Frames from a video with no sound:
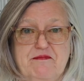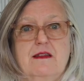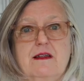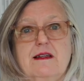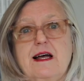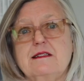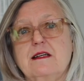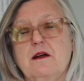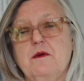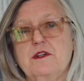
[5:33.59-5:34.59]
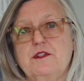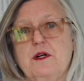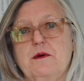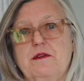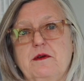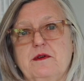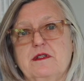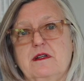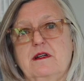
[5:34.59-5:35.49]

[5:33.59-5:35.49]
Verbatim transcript: The last thing I want to share with you is the,